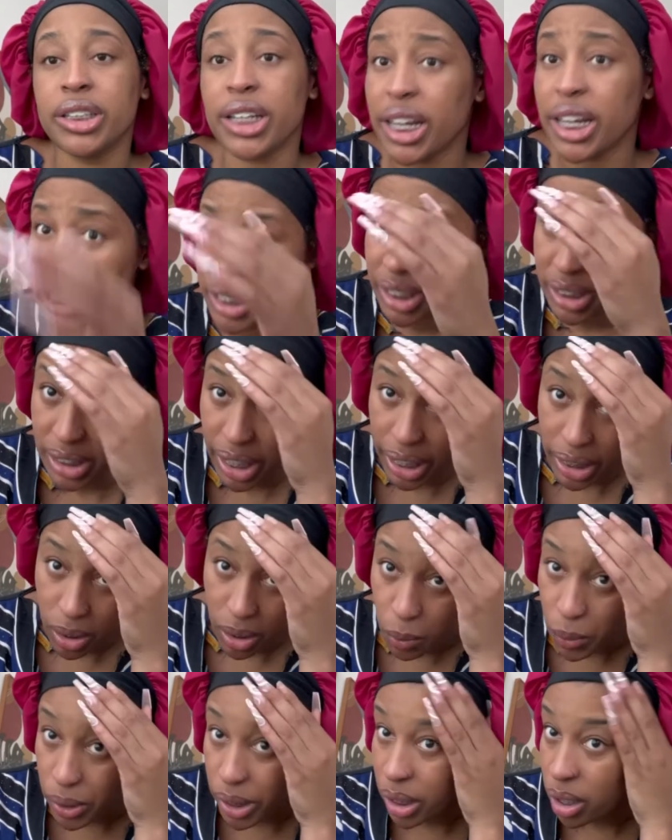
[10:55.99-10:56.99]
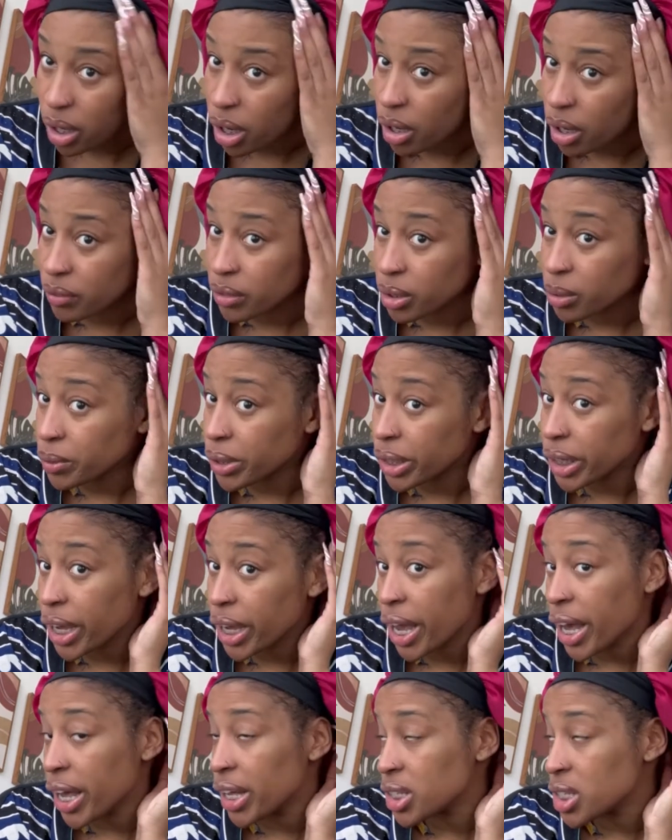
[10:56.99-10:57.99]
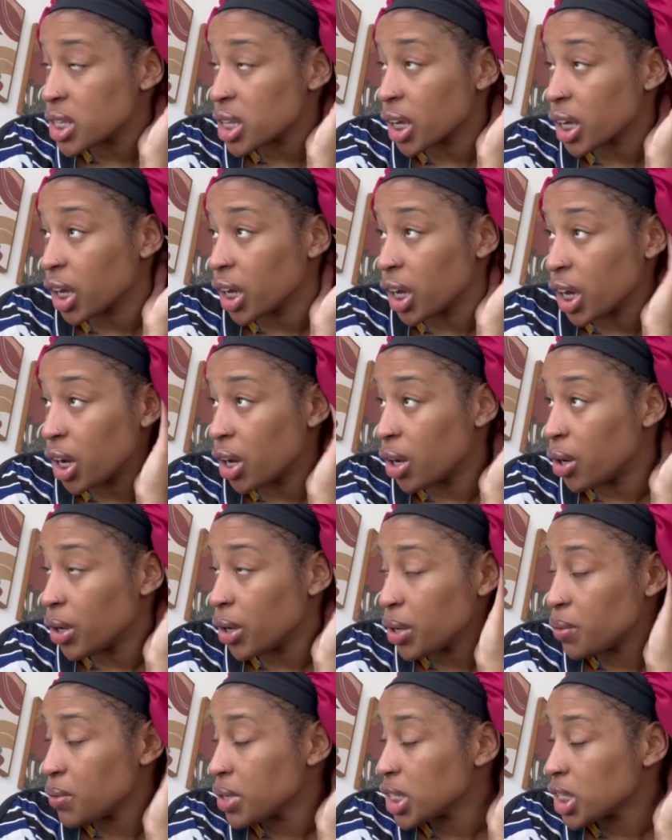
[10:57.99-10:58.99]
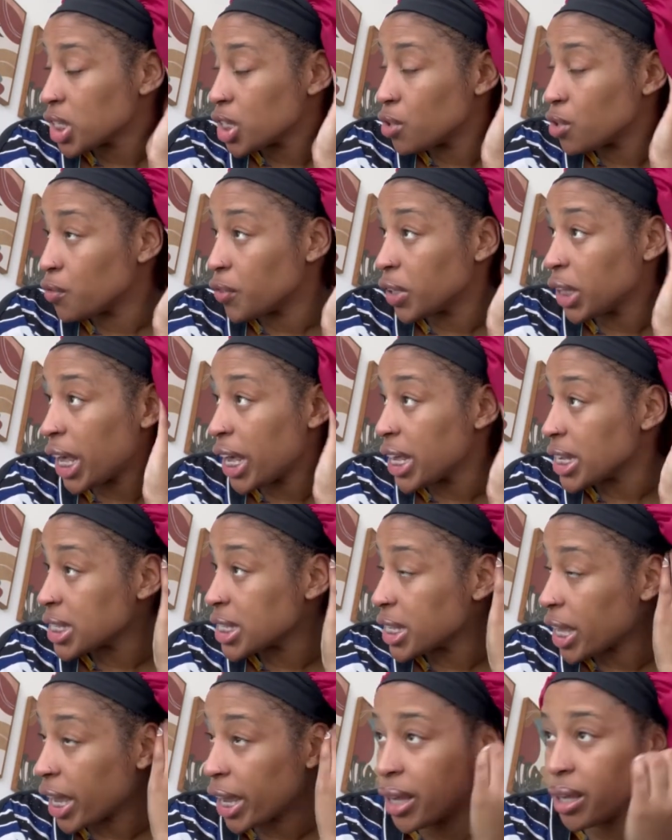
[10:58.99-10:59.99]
I did take the wig off. The wig had to go. It was cute for last night,